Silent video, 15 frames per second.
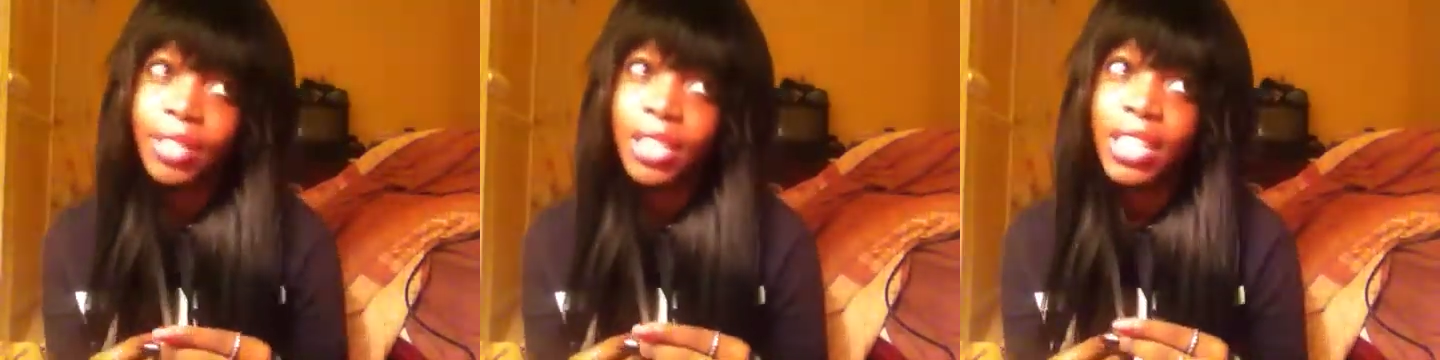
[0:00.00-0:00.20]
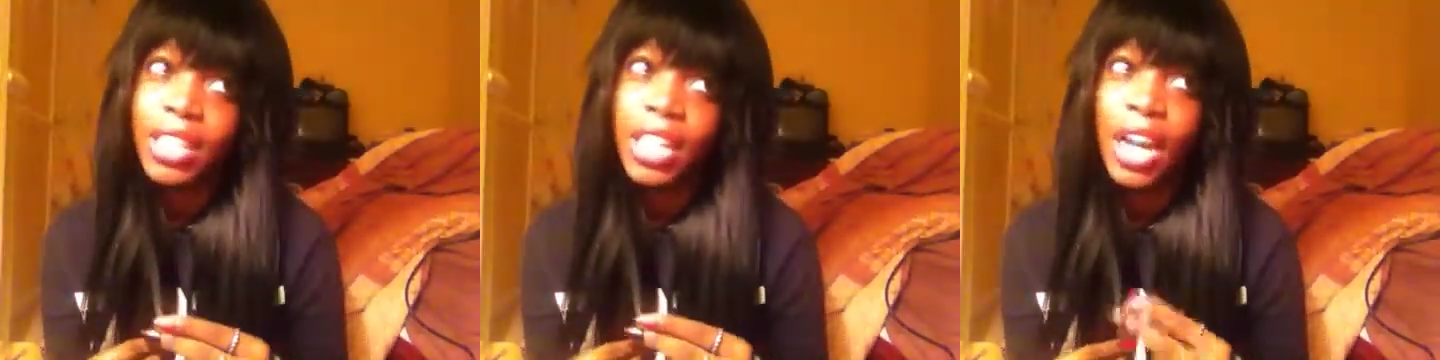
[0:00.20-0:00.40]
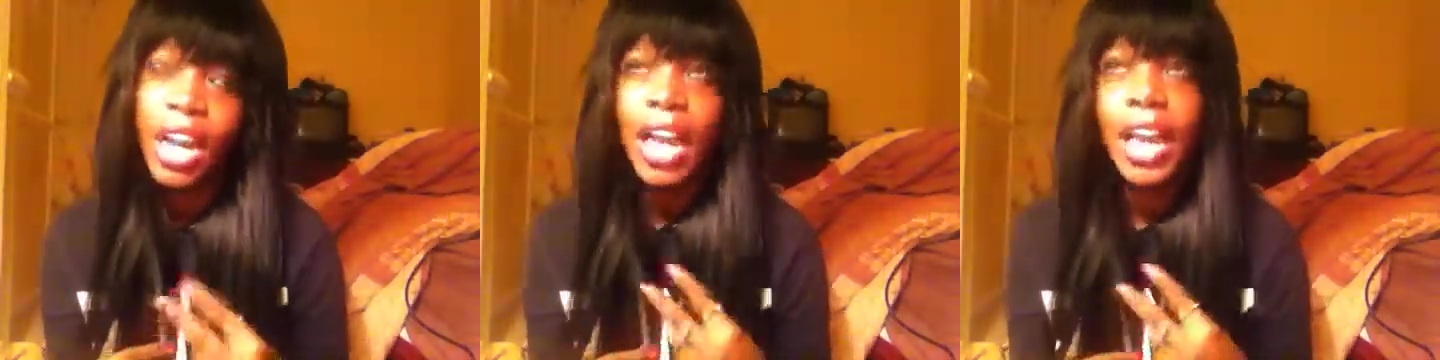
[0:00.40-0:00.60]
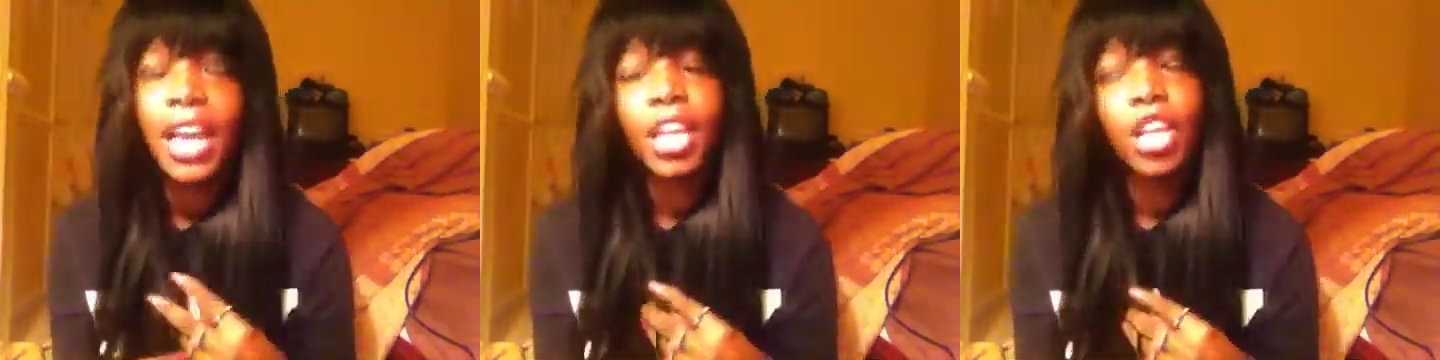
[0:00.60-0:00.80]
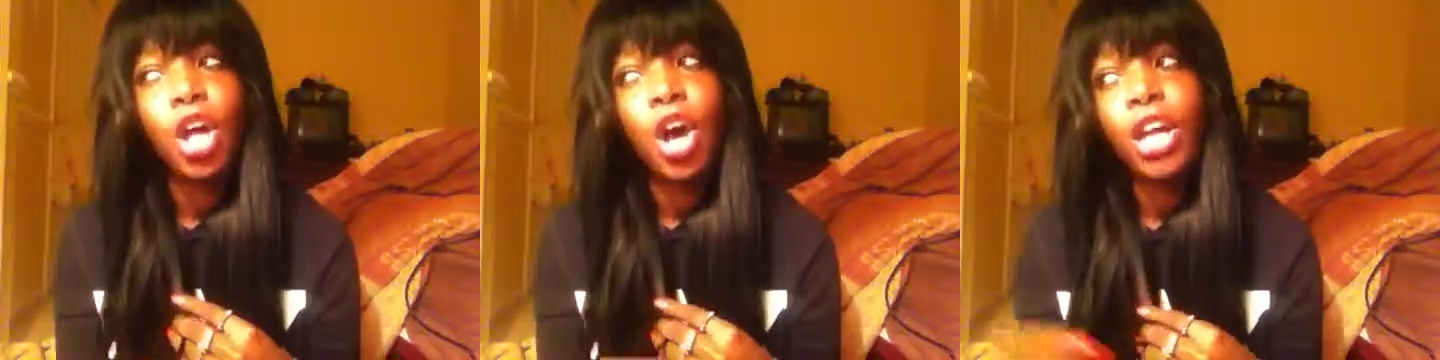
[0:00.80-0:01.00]
Didn't think I
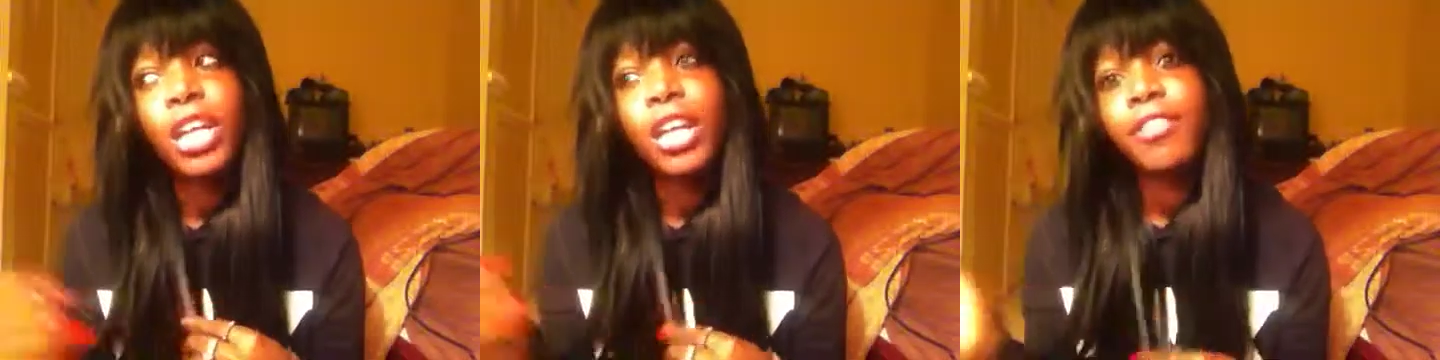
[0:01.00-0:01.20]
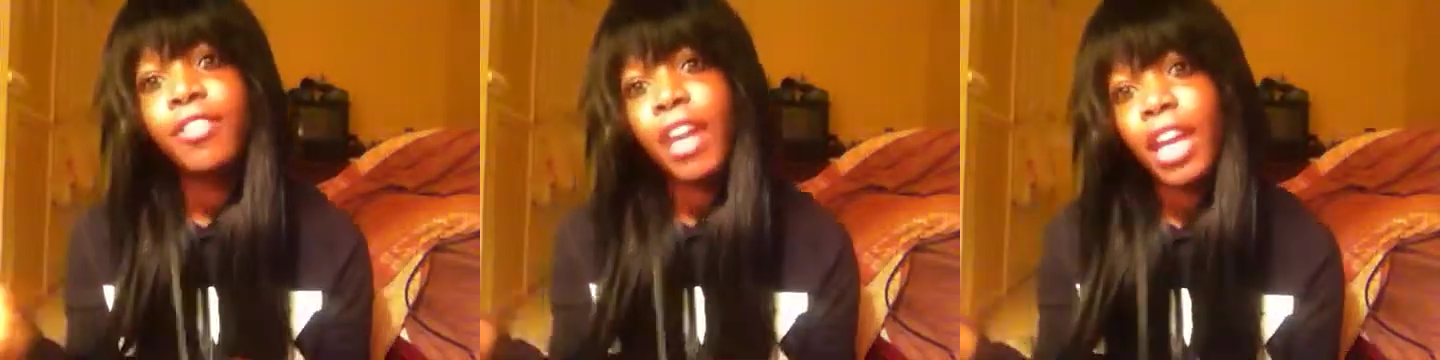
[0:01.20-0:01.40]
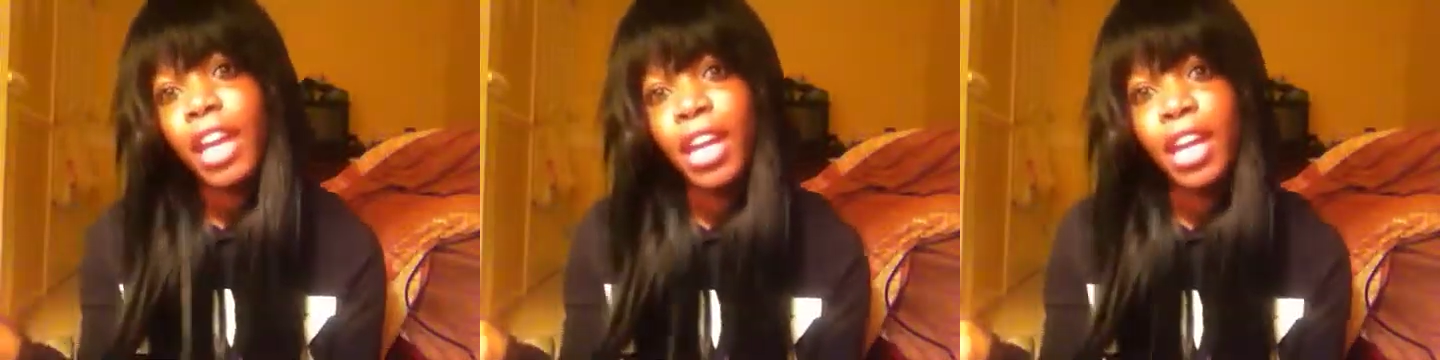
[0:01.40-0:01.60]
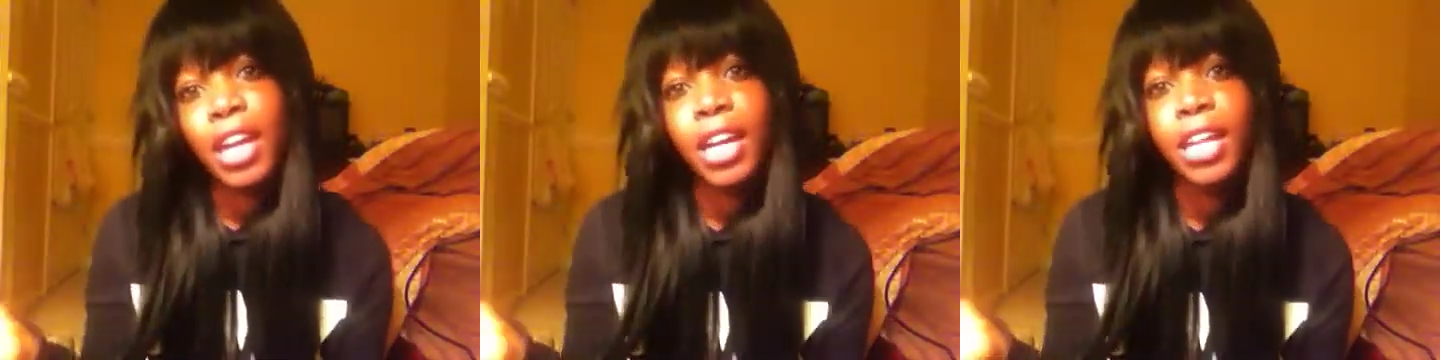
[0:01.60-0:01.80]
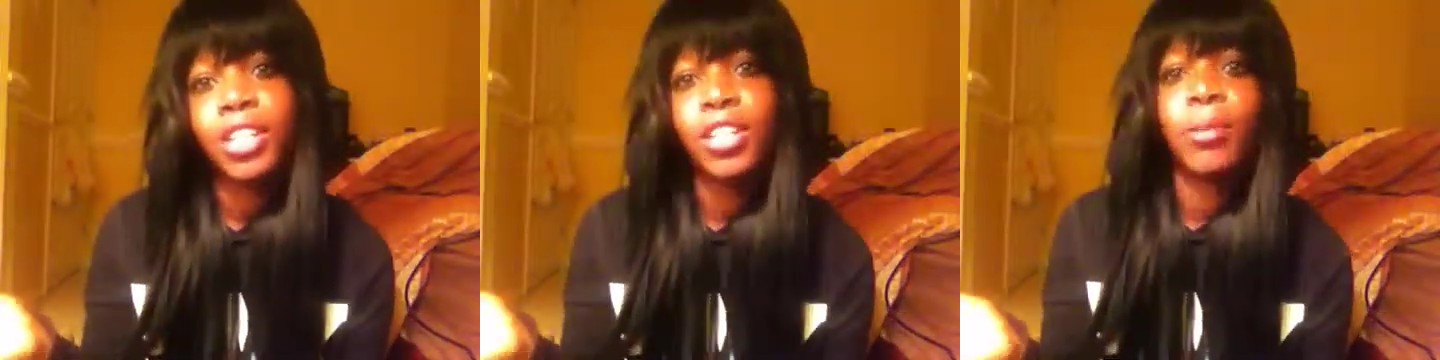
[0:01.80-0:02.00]
had long enough
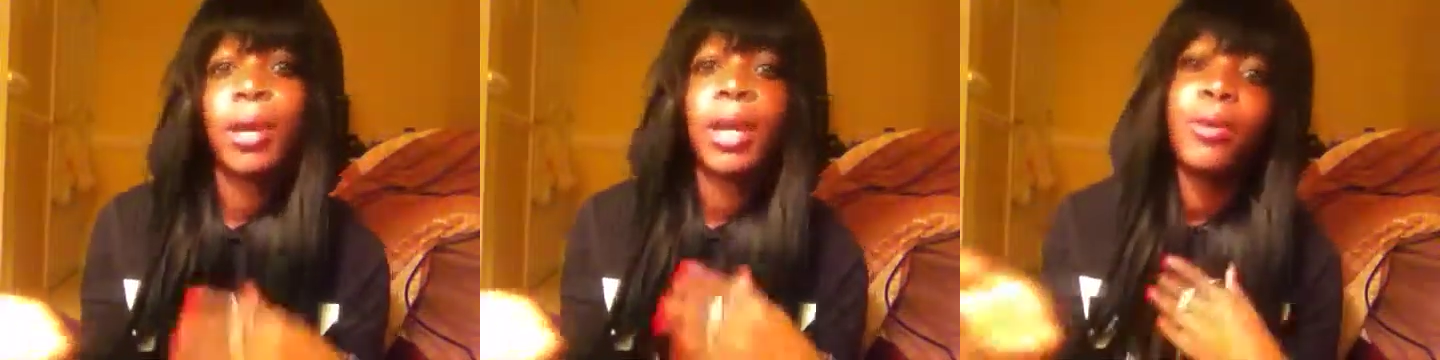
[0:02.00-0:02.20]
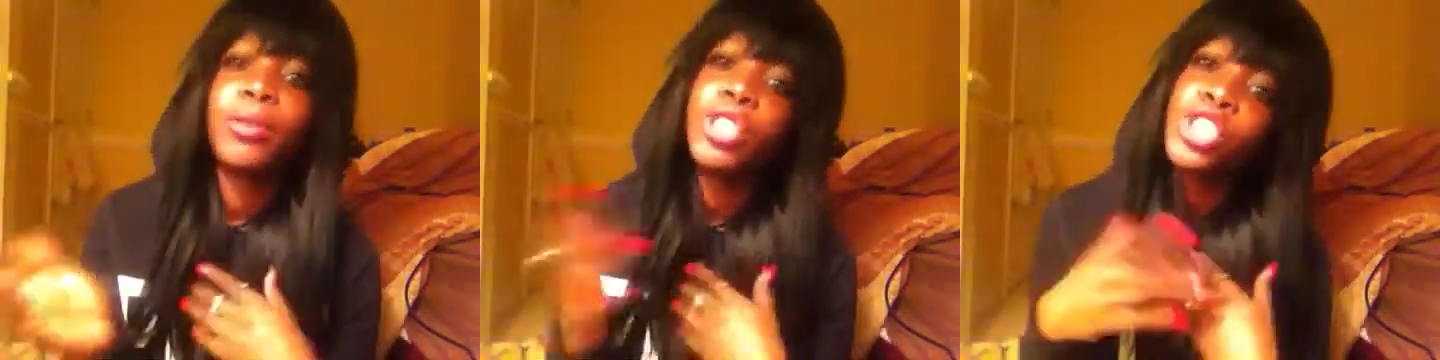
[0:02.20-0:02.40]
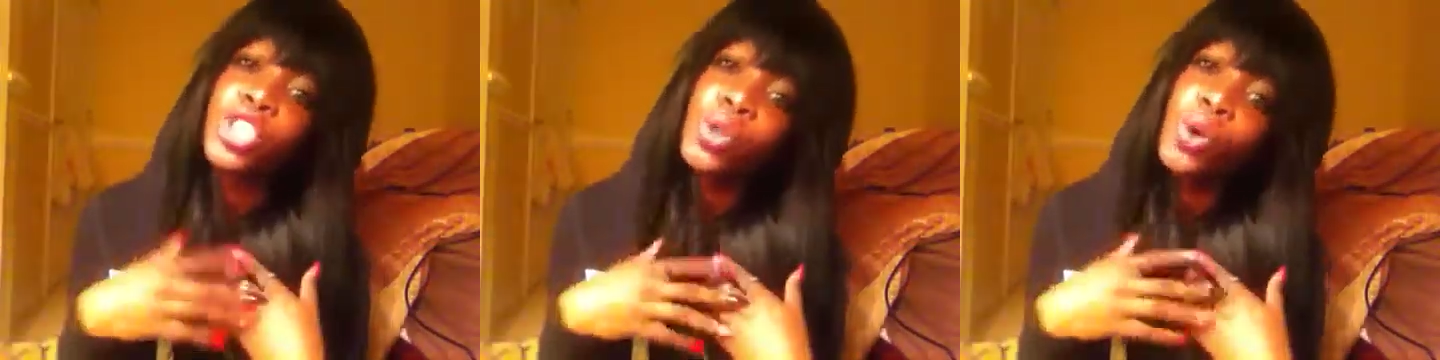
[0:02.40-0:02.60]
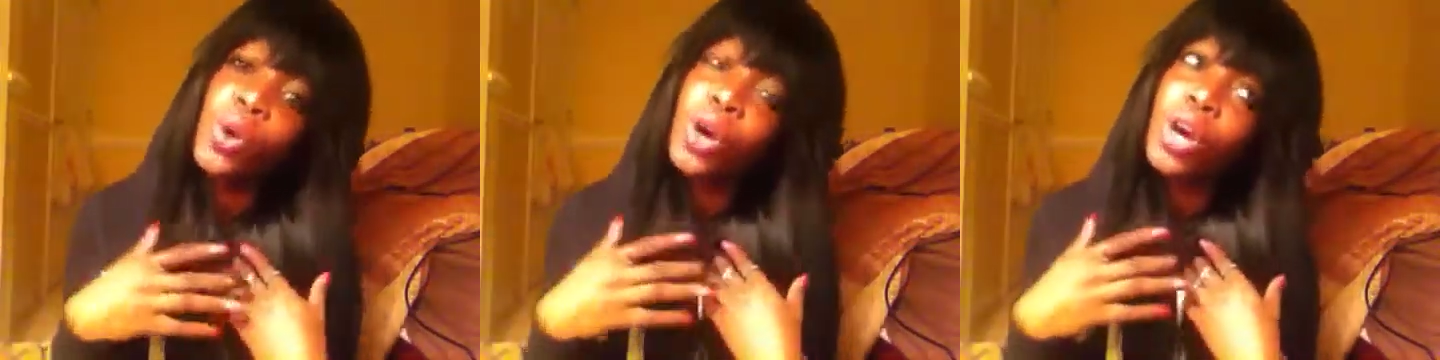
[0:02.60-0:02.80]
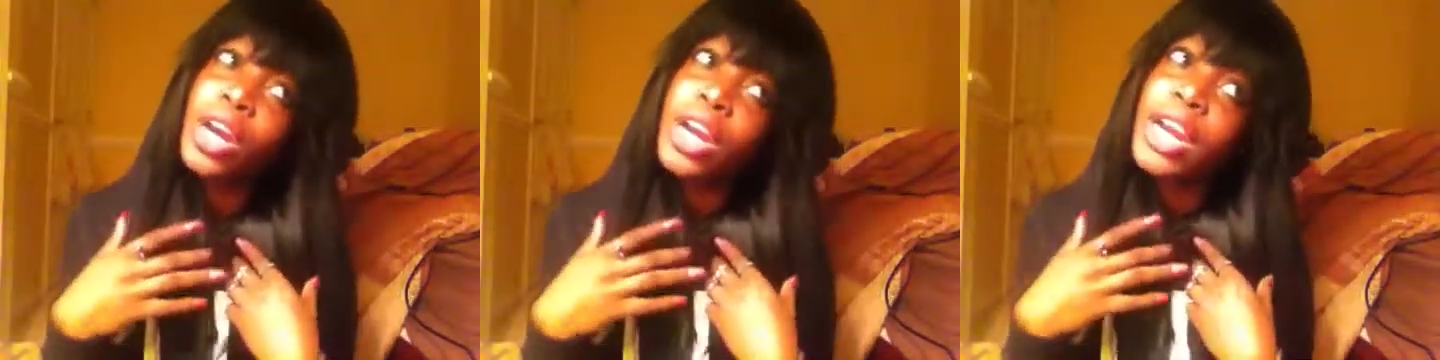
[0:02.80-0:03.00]
hair. You know, my hair was
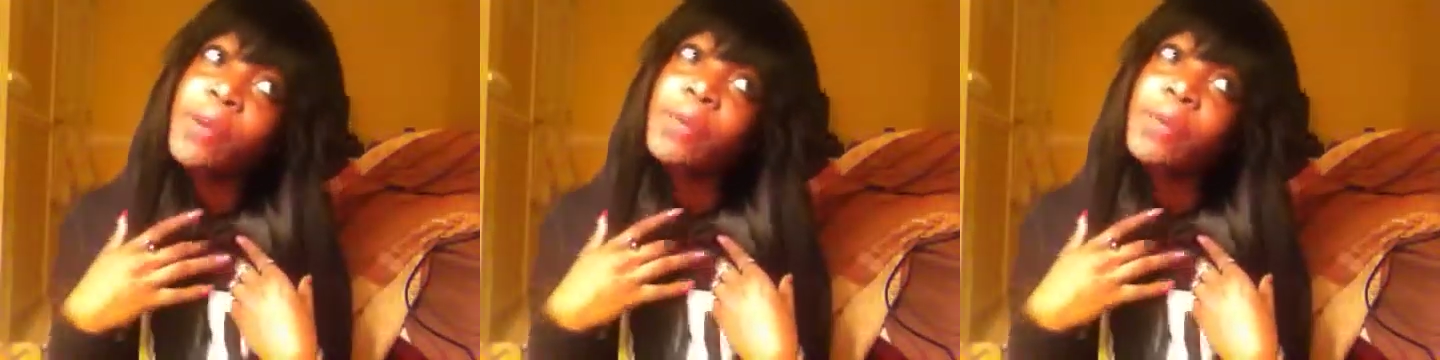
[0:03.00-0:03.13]
short.